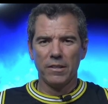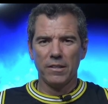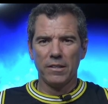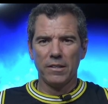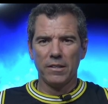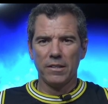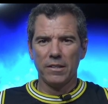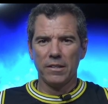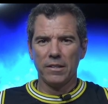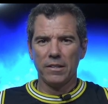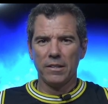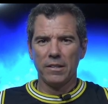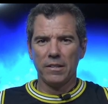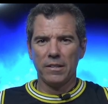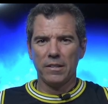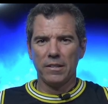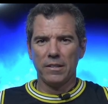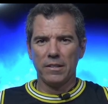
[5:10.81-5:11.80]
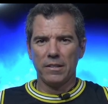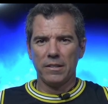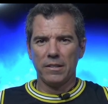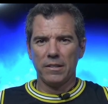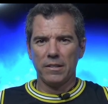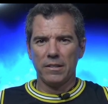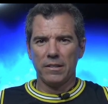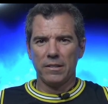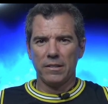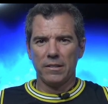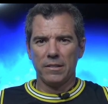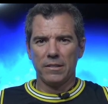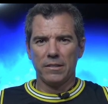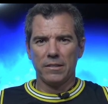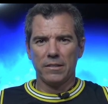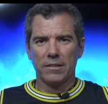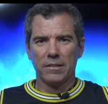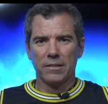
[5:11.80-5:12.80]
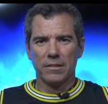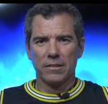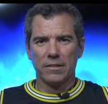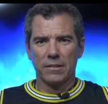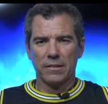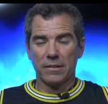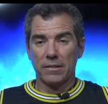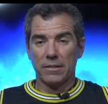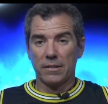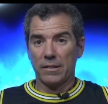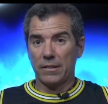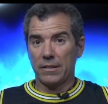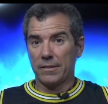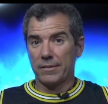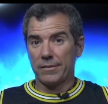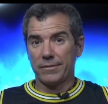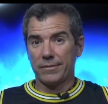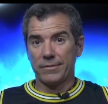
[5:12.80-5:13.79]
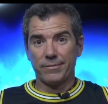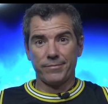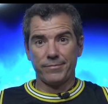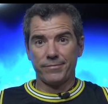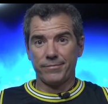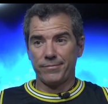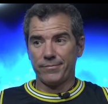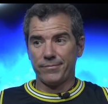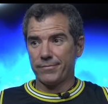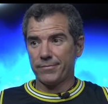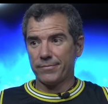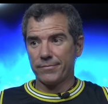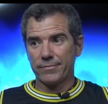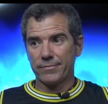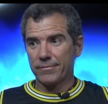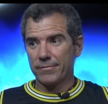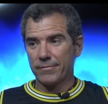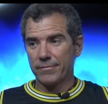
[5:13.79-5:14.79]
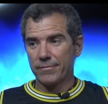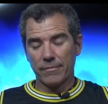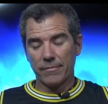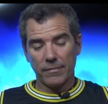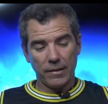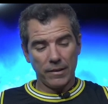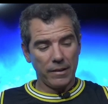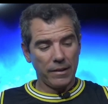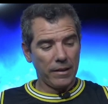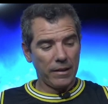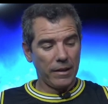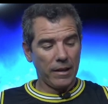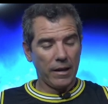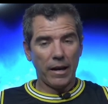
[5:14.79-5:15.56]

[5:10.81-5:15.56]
(no one is talking)